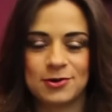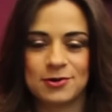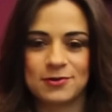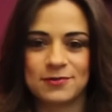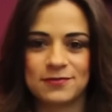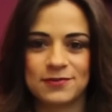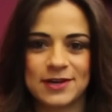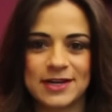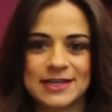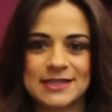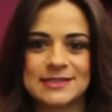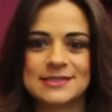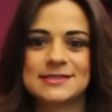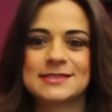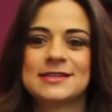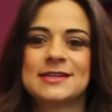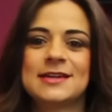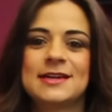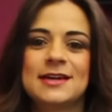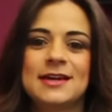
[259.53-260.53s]
girlfriends.
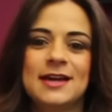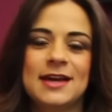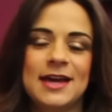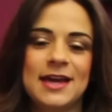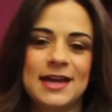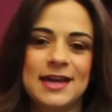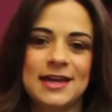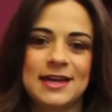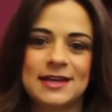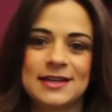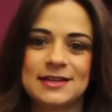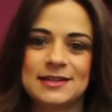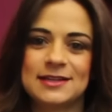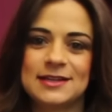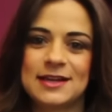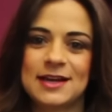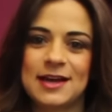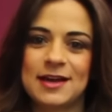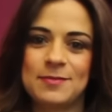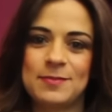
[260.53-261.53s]

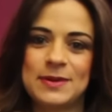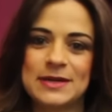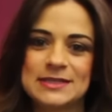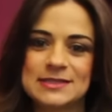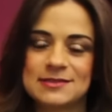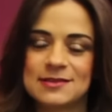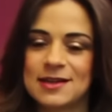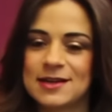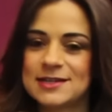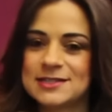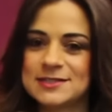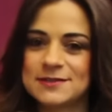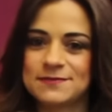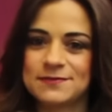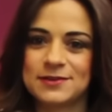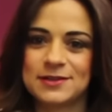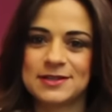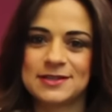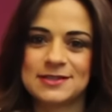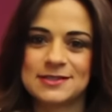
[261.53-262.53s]
And I picked a lot of
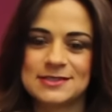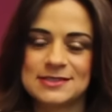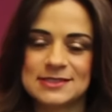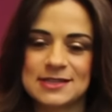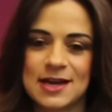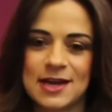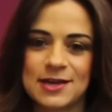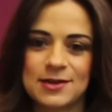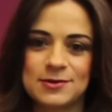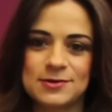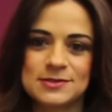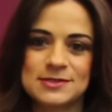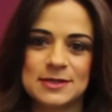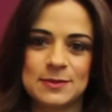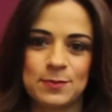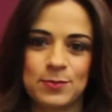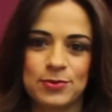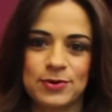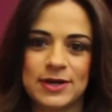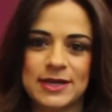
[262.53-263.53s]
different styles
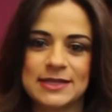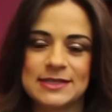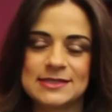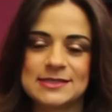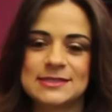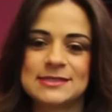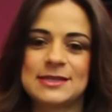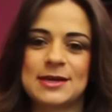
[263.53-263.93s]
and prints.